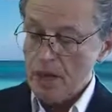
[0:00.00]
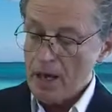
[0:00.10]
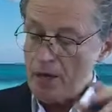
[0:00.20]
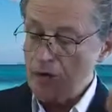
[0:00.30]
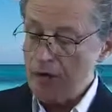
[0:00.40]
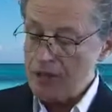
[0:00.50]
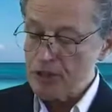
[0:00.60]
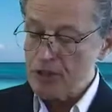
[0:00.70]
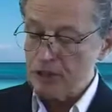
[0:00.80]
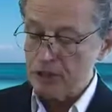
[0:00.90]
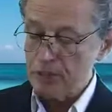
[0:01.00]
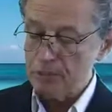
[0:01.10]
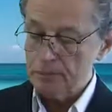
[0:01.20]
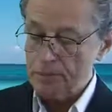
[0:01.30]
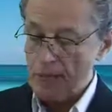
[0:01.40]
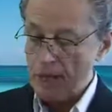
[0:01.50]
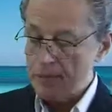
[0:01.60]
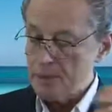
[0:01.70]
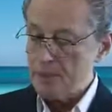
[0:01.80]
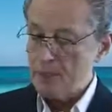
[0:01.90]
A crystal,
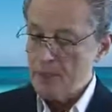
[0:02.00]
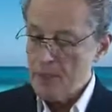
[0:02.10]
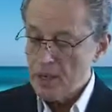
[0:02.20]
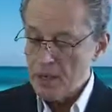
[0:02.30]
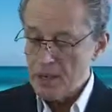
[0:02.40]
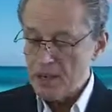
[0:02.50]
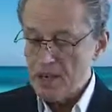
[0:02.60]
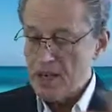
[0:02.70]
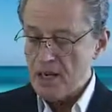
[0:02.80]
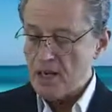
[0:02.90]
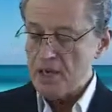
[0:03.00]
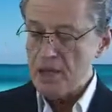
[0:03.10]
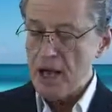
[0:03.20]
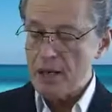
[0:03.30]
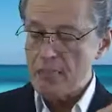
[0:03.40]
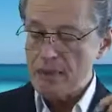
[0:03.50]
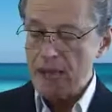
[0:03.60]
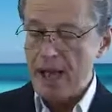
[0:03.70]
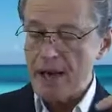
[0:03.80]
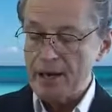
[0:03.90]
diamond, indeed is not
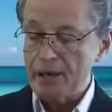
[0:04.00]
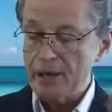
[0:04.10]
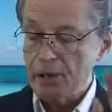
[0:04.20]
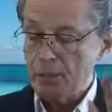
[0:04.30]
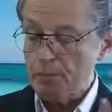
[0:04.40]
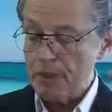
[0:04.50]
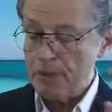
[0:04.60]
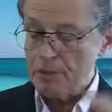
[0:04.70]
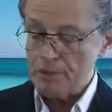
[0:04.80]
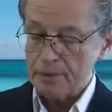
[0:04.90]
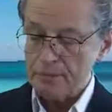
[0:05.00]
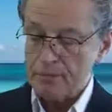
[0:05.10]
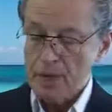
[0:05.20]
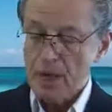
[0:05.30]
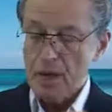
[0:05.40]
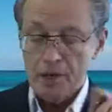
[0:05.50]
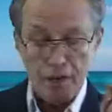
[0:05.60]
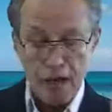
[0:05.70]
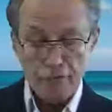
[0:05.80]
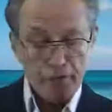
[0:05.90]
mechanically compounded.
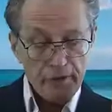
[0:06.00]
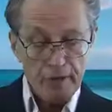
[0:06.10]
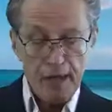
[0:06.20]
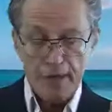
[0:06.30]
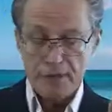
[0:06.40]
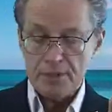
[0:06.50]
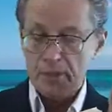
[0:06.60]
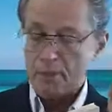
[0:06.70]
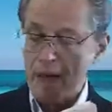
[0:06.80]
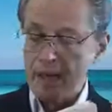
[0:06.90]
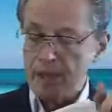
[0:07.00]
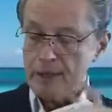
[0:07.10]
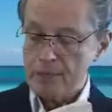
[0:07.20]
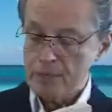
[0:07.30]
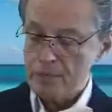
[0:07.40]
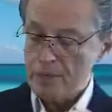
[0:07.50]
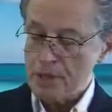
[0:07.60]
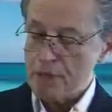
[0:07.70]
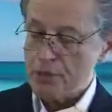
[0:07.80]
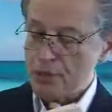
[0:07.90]
Nevertheless, mechanism
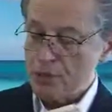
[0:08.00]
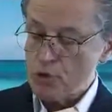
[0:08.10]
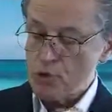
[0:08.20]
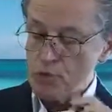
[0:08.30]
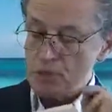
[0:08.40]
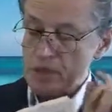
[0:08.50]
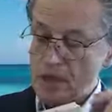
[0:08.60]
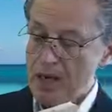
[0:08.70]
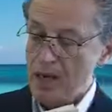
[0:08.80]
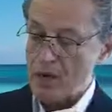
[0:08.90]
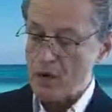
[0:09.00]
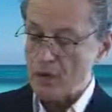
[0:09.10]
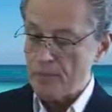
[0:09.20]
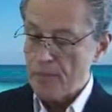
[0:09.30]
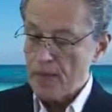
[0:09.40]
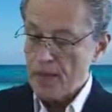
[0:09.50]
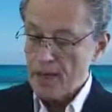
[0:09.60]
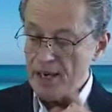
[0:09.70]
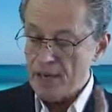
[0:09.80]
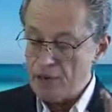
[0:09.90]
is resumed here,
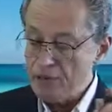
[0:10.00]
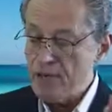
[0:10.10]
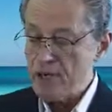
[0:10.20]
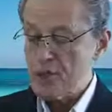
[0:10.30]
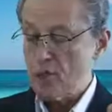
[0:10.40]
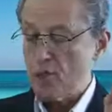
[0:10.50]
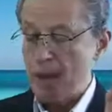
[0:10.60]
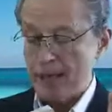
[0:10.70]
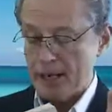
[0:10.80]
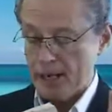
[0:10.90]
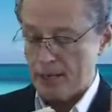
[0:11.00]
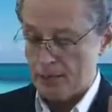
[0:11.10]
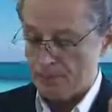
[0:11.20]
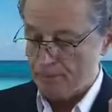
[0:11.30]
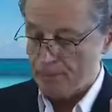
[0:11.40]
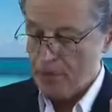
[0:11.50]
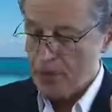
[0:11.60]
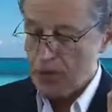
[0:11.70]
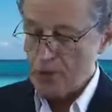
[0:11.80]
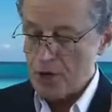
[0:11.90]
an individual mechanism,
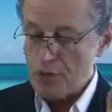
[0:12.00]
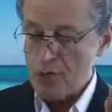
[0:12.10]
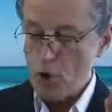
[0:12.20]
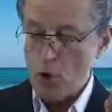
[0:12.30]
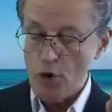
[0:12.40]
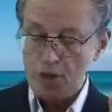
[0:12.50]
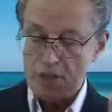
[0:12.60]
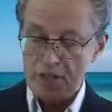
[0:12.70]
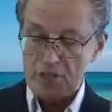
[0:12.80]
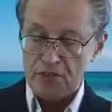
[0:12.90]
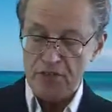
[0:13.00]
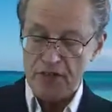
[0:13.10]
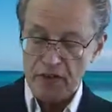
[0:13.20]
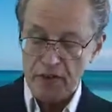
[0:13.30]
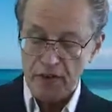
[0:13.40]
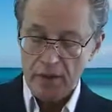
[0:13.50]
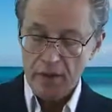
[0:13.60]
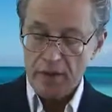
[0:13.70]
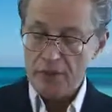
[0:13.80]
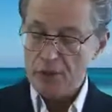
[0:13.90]
just because this sphere
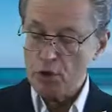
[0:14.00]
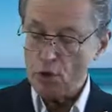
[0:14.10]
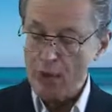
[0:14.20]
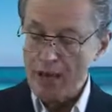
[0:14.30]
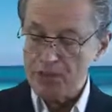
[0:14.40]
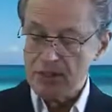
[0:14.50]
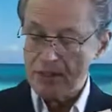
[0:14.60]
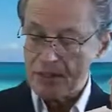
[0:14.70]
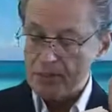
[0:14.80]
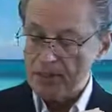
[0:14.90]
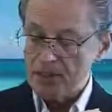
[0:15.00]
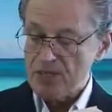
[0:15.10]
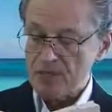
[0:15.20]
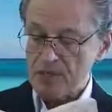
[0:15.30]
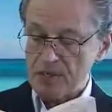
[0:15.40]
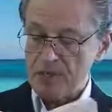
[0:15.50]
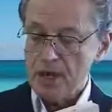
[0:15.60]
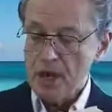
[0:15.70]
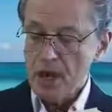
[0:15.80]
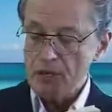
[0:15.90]
is the quiescent subsistence
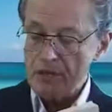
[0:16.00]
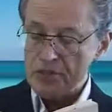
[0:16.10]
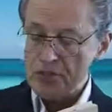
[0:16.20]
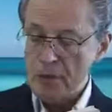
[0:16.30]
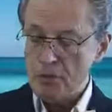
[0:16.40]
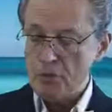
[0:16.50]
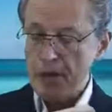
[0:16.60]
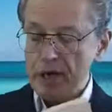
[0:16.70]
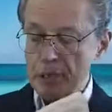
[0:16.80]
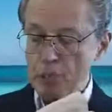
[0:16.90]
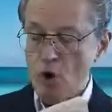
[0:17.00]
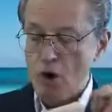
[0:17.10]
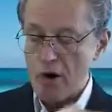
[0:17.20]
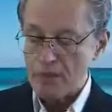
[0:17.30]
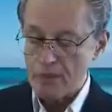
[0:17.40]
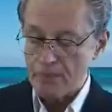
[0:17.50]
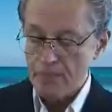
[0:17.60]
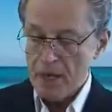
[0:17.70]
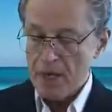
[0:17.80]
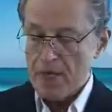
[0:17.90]
of the separated parts,
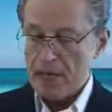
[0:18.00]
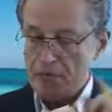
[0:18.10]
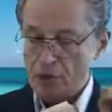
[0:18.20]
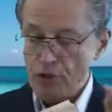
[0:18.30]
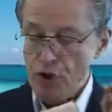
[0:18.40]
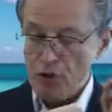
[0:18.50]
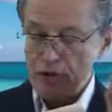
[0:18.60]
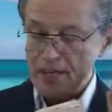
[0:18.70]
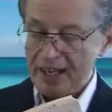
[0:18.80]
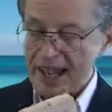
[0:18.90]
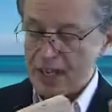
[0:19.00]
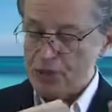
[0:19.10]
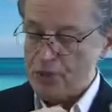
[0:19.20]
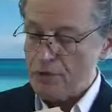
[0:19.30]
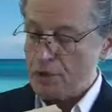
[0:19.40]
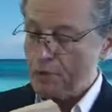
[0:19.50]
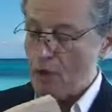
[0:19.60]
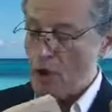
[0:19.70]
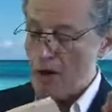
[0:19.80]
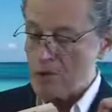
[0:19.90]
even though the connection of the
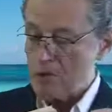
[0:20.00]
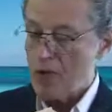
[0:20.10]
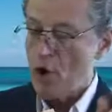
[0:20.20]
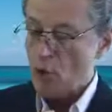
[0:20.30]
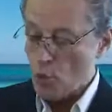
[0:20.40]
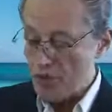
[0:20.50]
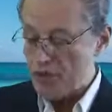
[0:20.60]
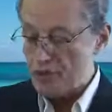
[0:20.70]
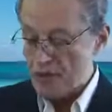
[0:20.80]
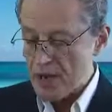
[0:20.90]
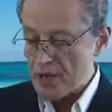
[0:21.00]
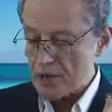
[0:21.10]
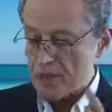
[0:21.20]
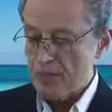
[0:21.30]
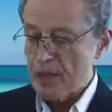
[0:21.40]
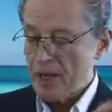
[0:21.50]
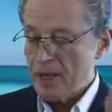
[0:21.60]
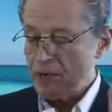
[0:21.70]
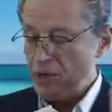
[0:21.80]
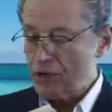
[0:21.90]
parts with the center
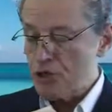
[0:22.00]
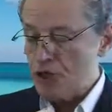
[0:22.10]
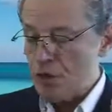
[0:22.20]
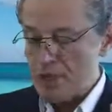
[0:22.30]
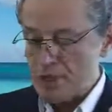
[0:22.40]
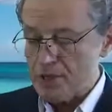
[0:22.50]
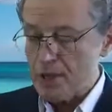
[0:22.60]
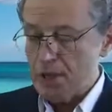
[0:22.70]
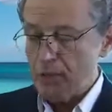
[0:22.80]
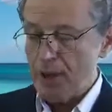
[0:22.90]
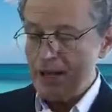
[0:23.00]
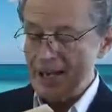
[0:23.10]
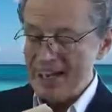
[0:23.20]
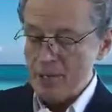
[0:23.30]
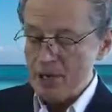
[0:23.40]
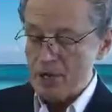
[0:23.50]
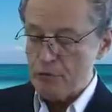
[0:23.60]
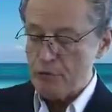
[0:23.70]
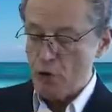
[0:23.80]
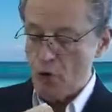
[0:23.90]
is determined by
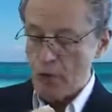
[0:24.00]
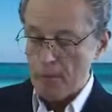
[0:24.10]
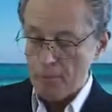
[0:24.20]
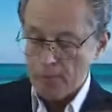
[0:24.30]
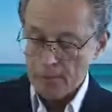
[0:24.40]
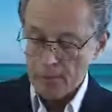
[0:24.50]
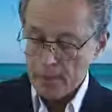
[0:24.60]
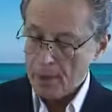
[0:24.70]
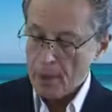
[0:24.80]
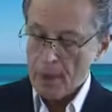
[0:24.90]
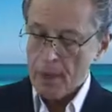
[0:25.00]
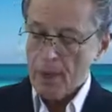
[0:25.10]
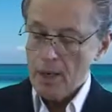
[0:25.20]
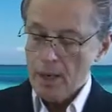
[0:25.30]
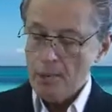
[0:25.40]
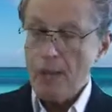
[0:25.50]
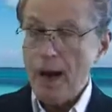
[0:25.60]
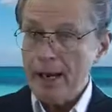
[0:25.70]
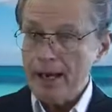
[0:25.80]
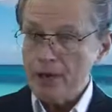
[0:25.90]
immanent form.
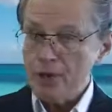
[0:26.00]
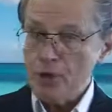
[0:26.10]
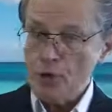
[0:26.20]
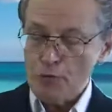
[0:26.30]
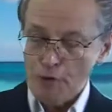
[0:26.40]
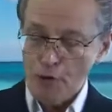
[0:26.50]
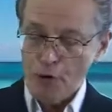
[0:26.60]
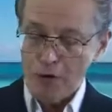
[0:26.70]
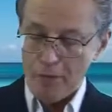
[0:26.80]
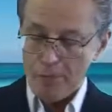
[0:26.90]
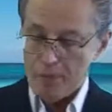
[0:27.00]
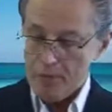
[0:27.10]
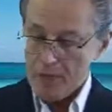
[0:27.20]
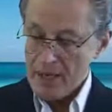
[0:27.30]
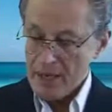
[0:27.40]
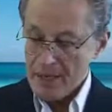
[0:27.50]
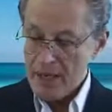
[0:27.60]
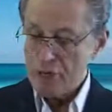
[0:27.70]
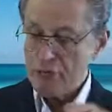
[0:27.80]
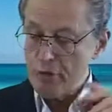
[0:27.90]
Body so formed
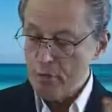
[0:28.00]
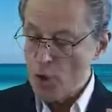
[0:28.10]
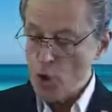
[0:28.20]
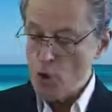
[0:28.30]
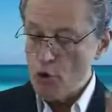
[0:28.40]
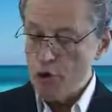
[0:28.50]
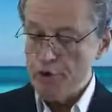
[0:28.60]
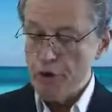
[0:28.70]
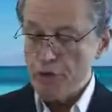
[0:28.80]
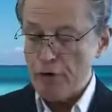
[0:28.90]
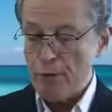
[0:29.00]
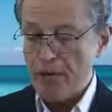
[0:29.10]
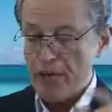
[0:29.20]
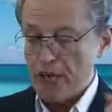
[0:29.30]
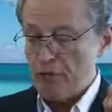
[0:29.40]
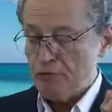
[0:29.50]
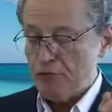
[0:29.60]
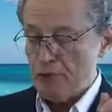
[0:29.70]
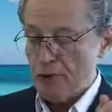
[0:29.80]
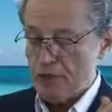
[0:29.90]
is removed from the
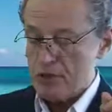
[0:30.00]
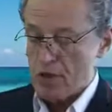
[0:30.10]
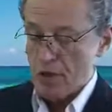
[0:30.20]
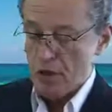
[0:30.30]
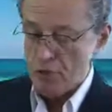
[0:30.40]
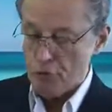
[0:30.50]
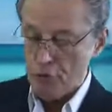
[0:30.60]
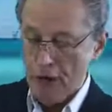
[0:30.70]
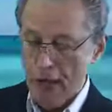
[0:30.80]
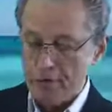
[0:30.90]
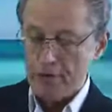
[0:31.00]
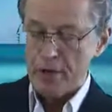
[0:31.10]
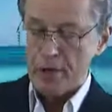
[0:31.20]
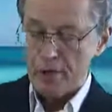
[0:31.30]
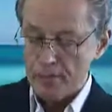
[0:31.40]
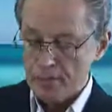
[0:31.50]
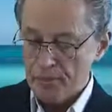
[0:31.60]
influence of gravity.